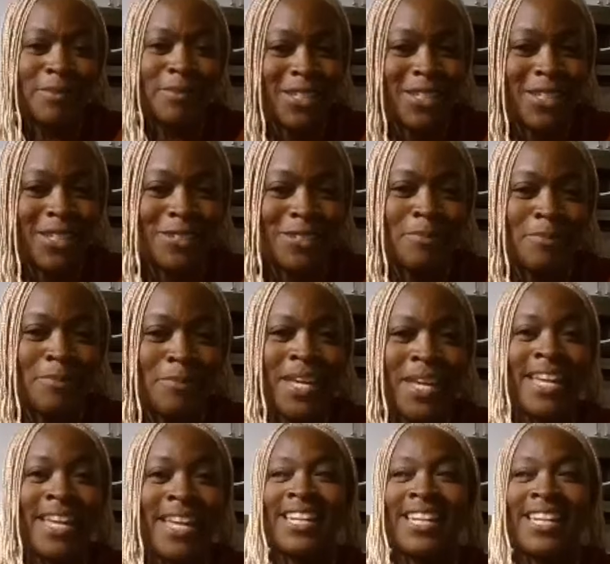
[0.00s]
of these to
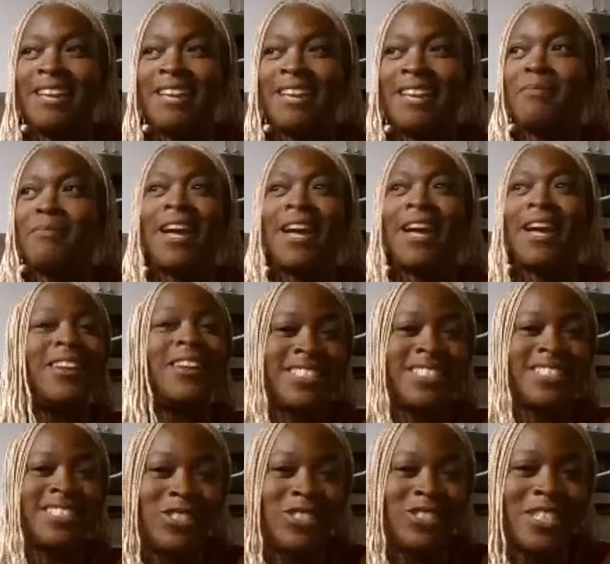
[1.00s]
me and, and my
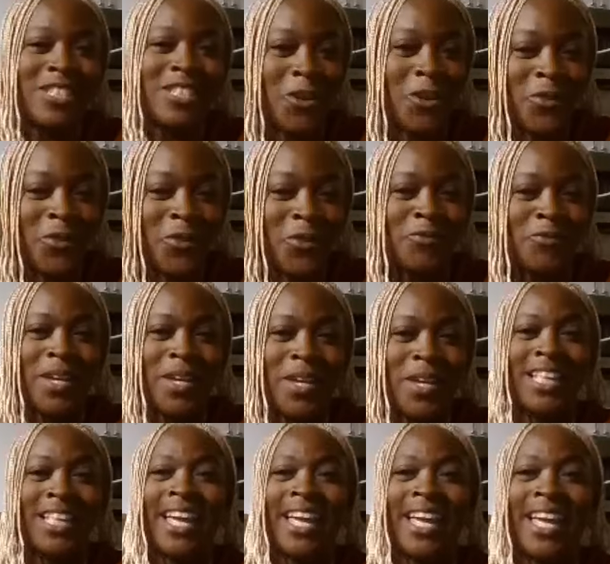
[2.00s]
aunties sharing with
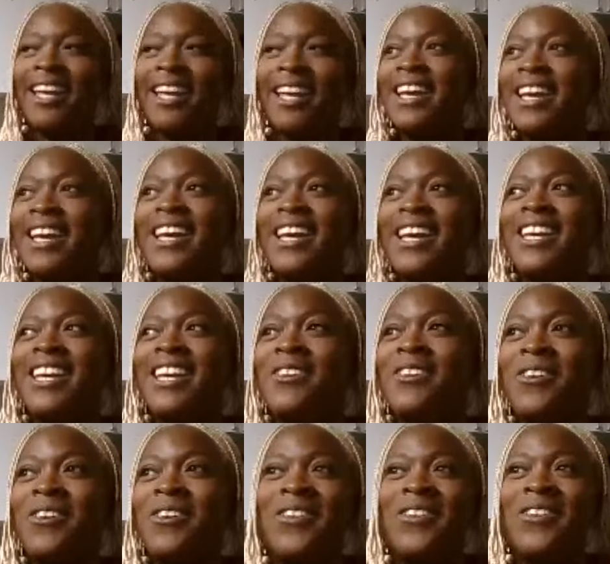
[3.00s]
me, like, you
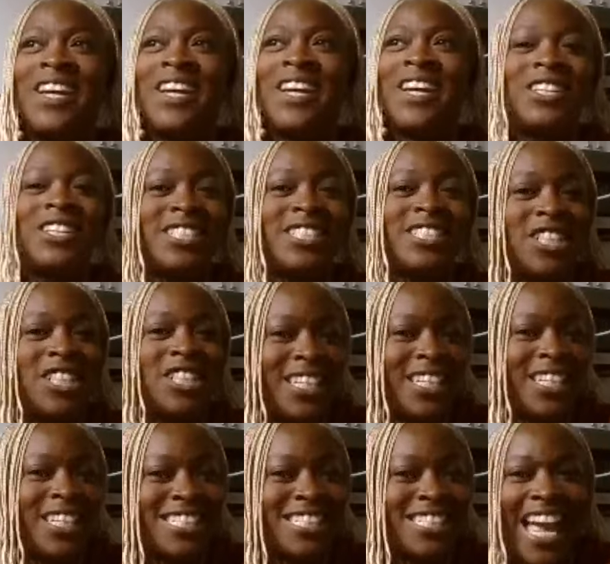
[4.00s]
know, is she
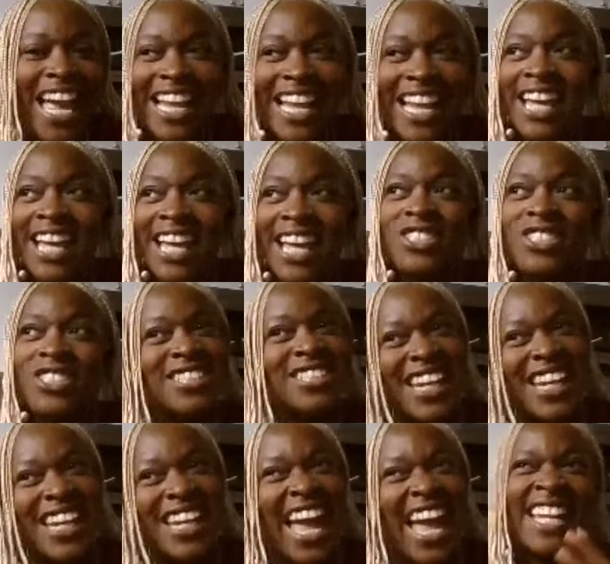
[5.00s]
shy like
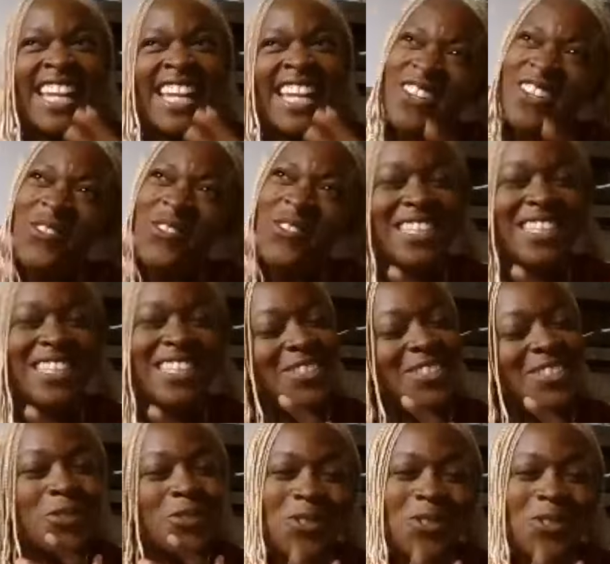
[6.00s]
Cheshire Cat and all these
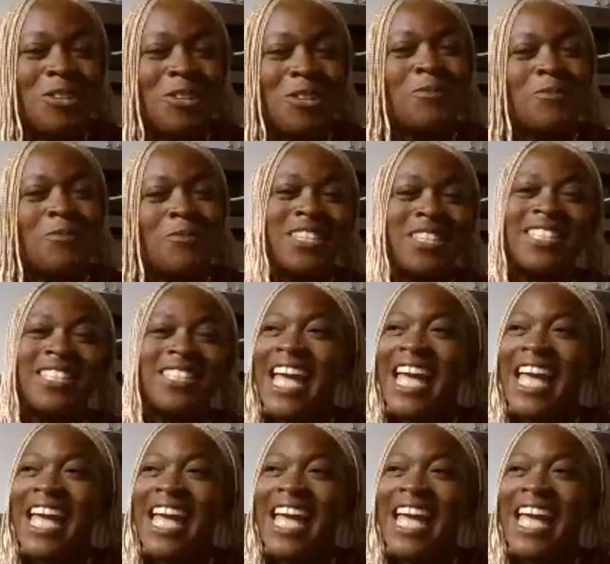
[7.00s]
little terms and,